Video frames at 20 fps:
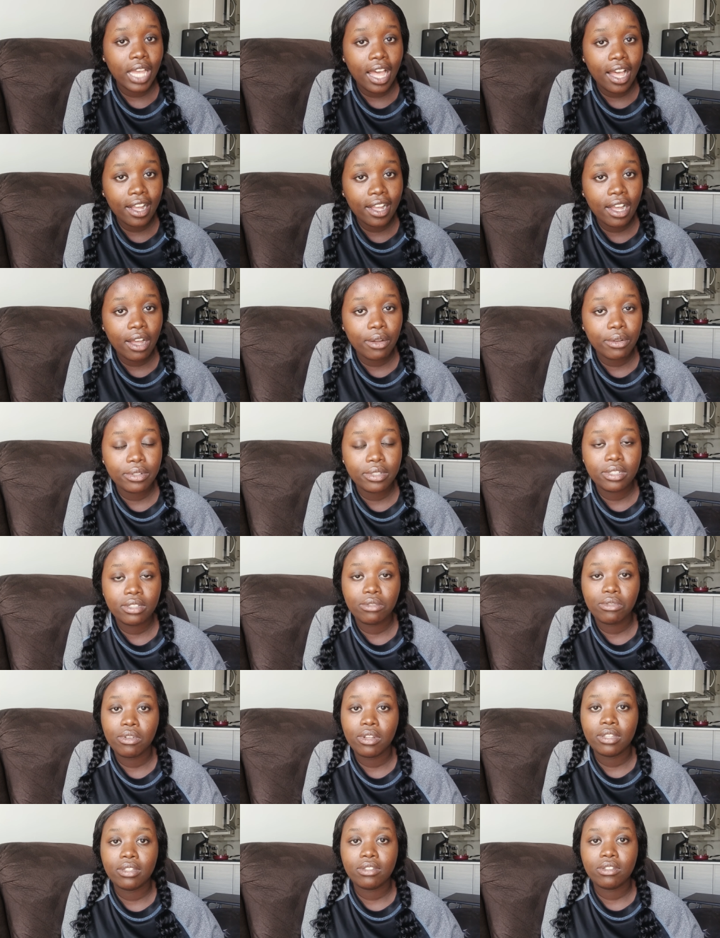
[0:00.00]
account it
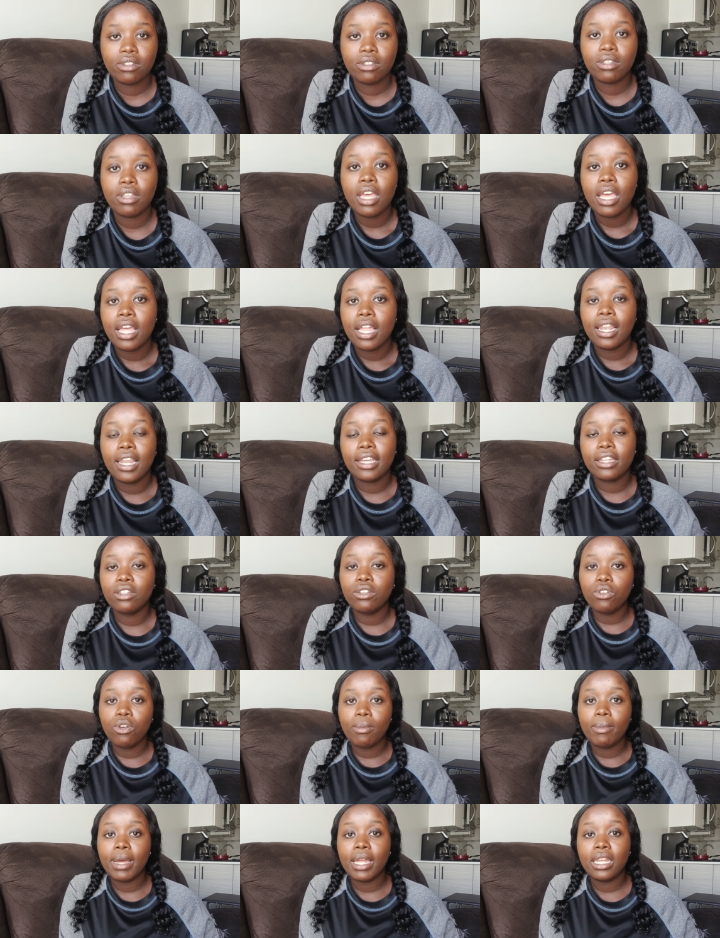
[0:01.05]
will just like
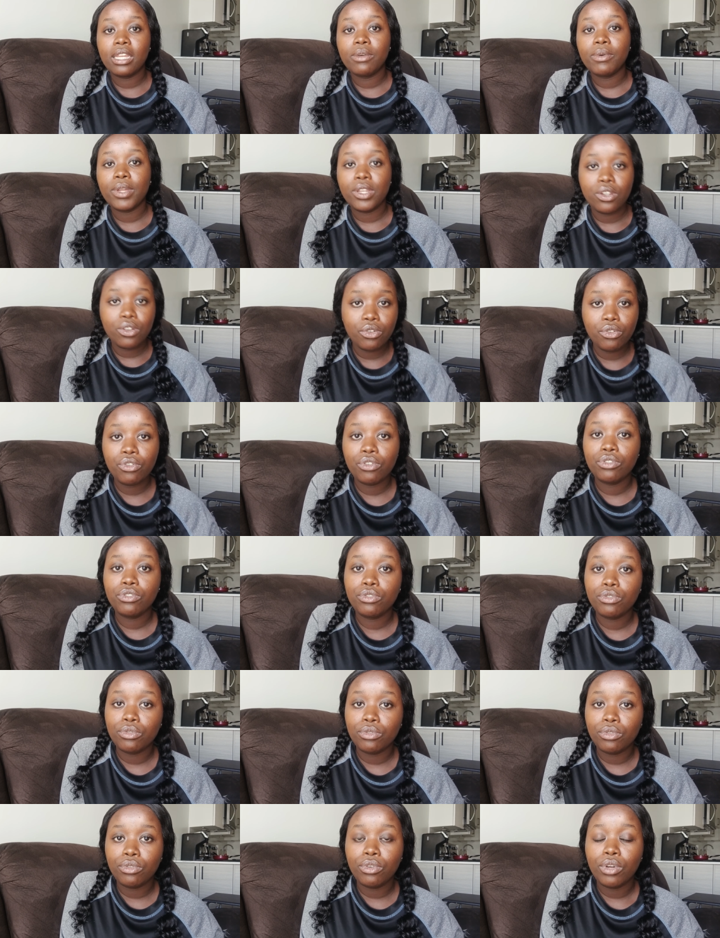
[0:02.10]
normally when you go
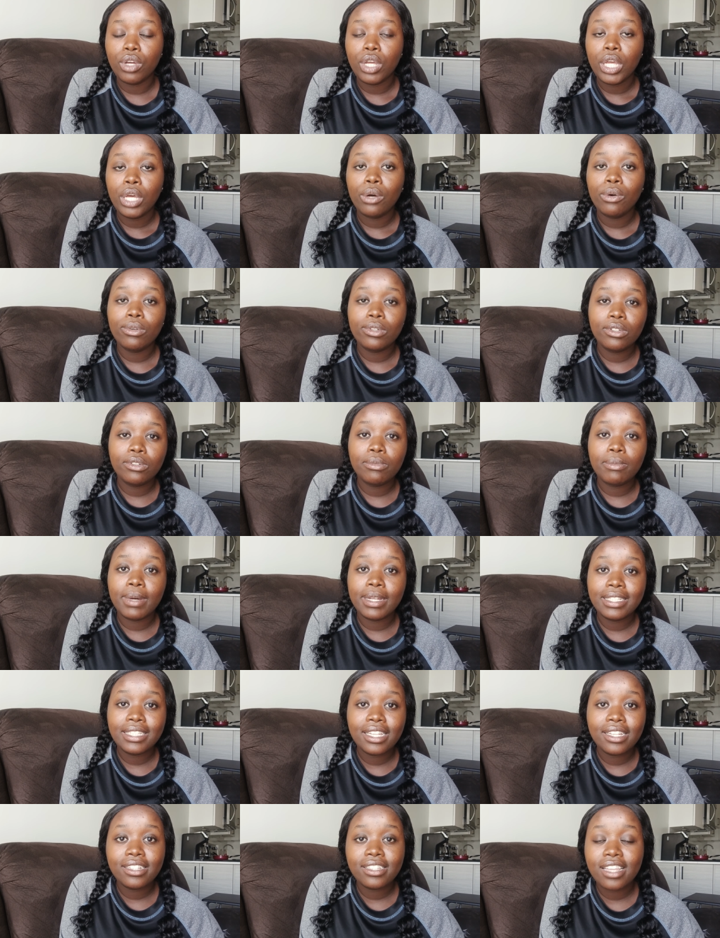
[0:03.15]
to Huduma
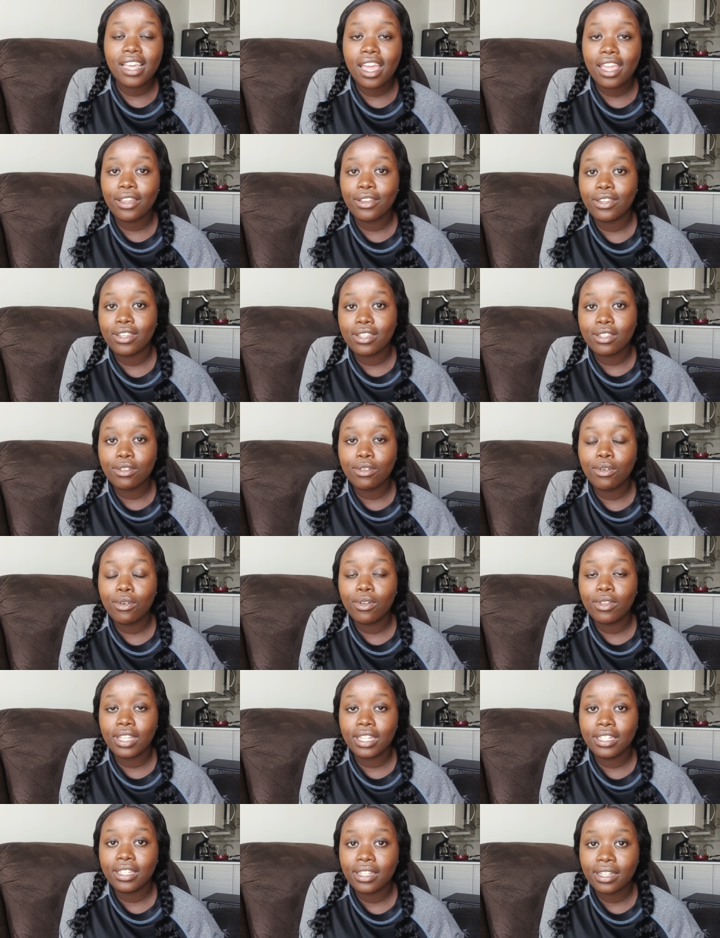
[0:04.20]
Center you just go
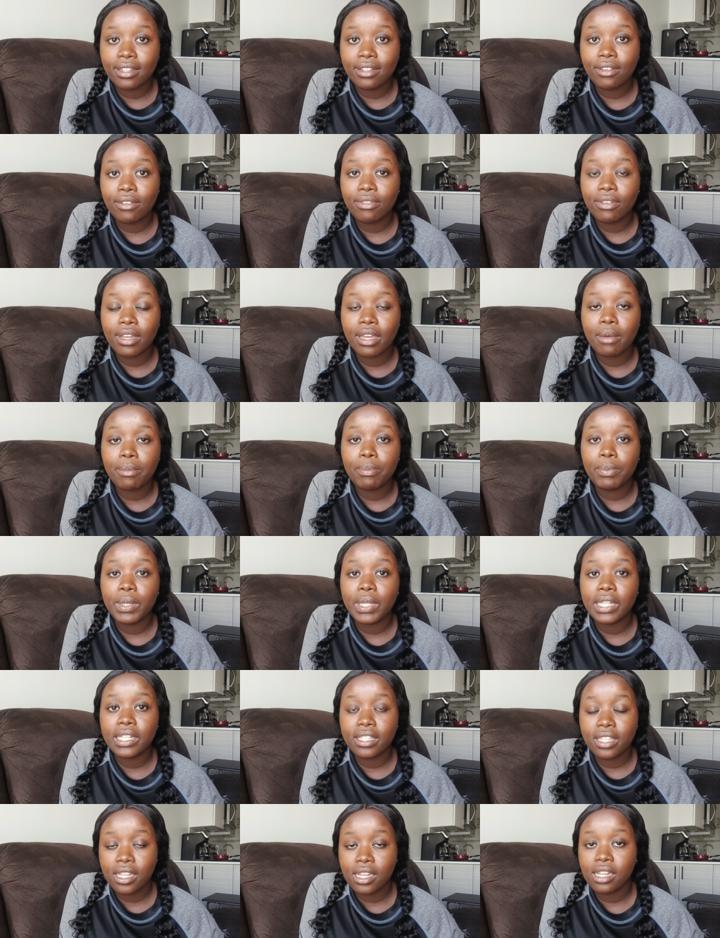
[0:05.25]
they take your
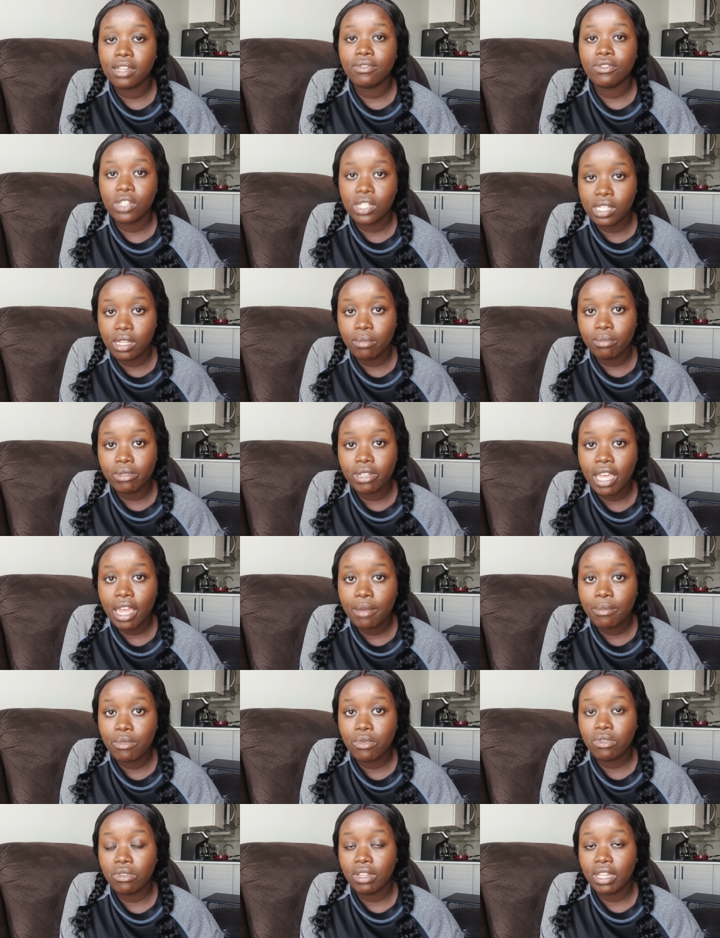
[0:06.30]
fingerprint then after some
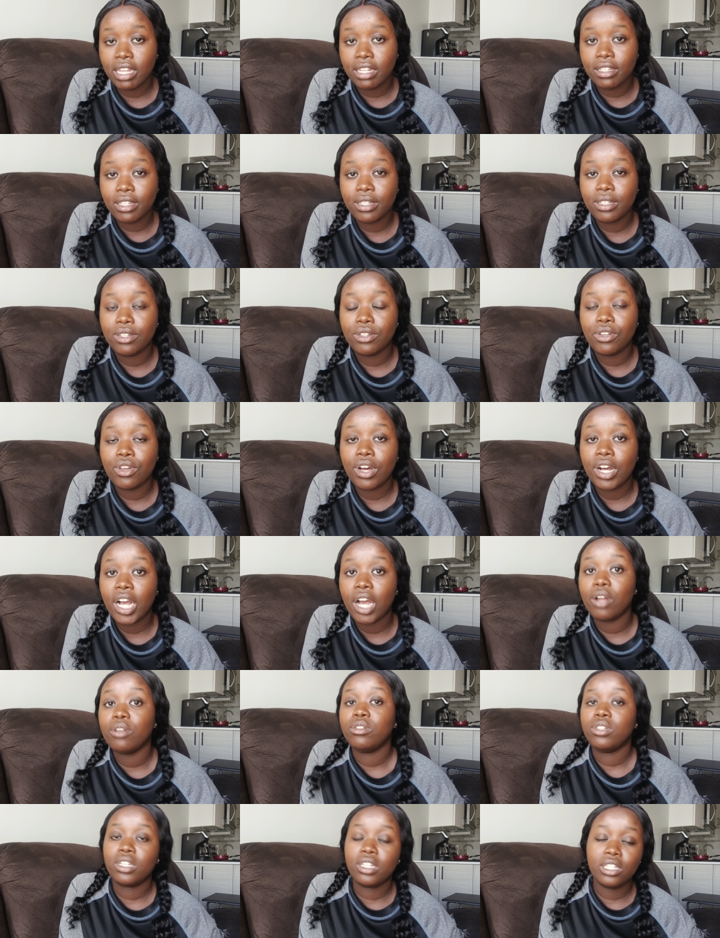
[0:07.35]
time you'll get it in your
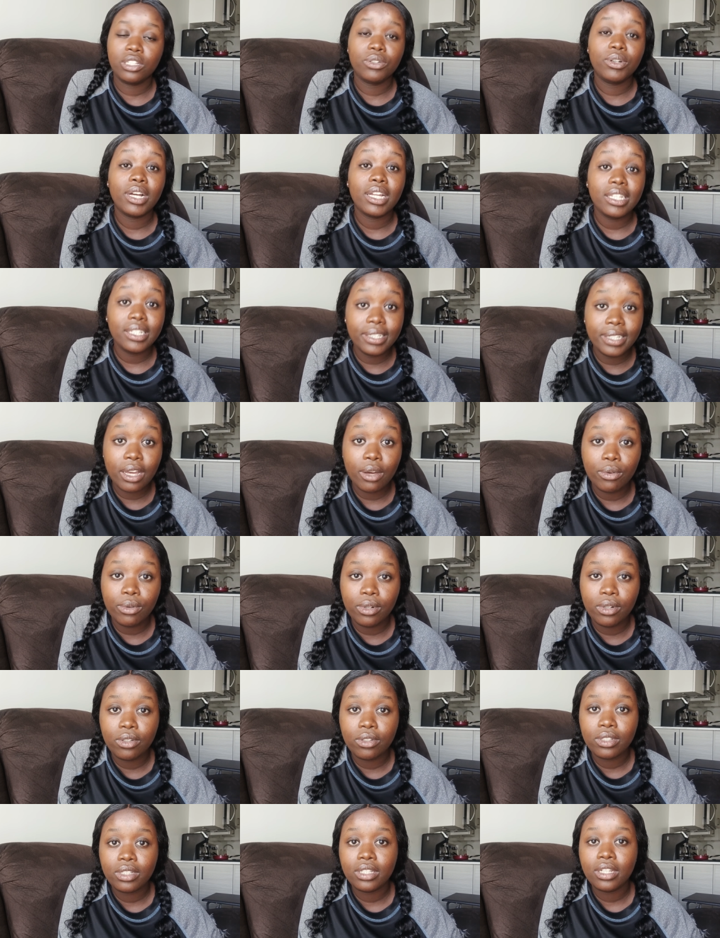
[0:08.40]
account and you can
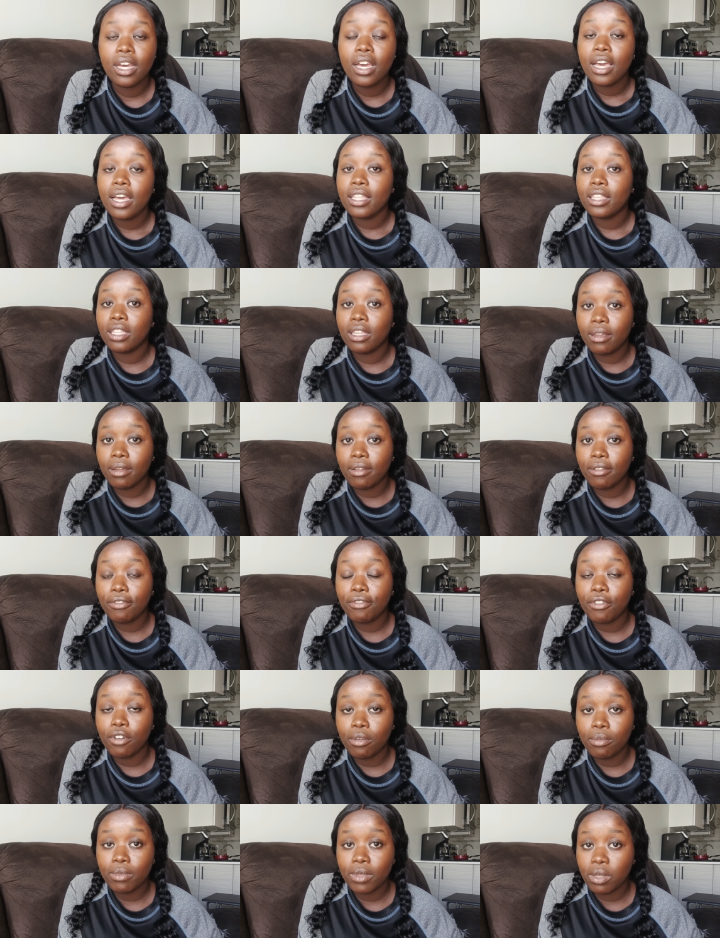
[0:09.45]
download the
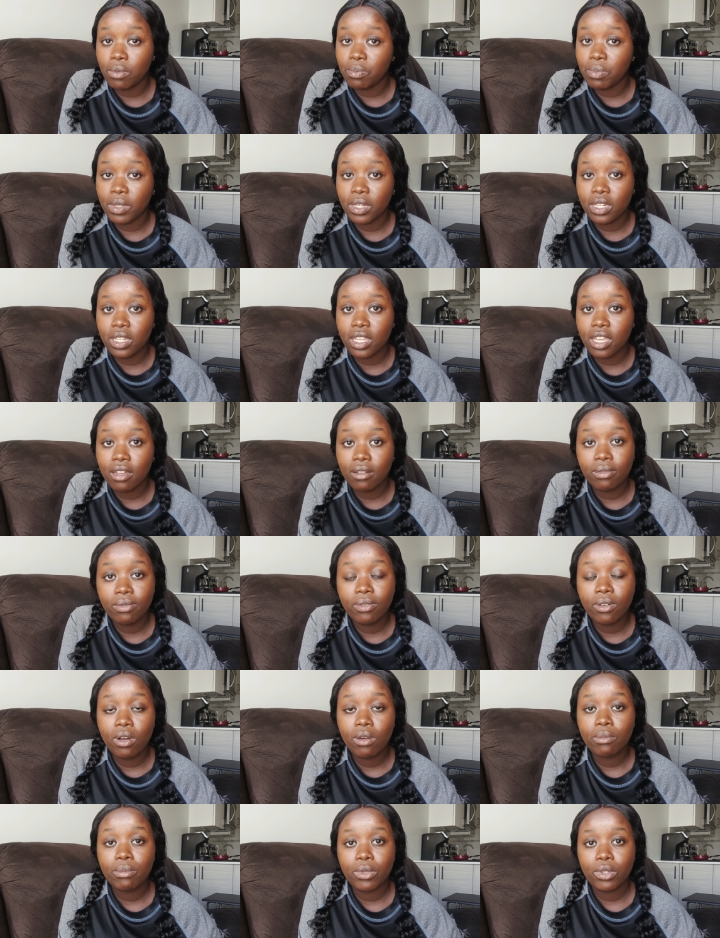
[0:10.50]
form the PDF
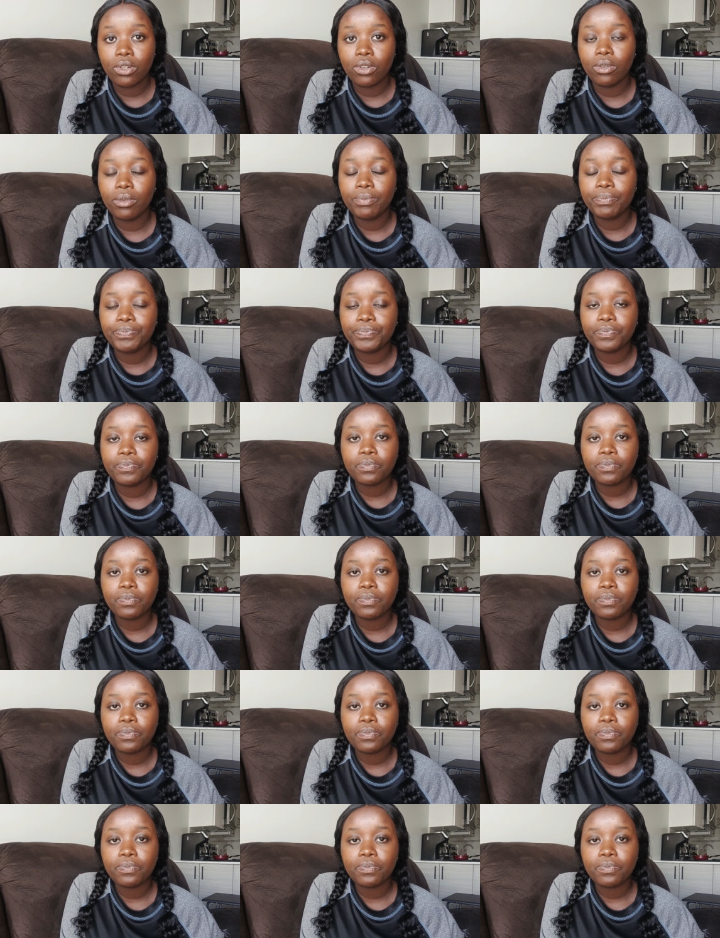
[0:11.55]
form you know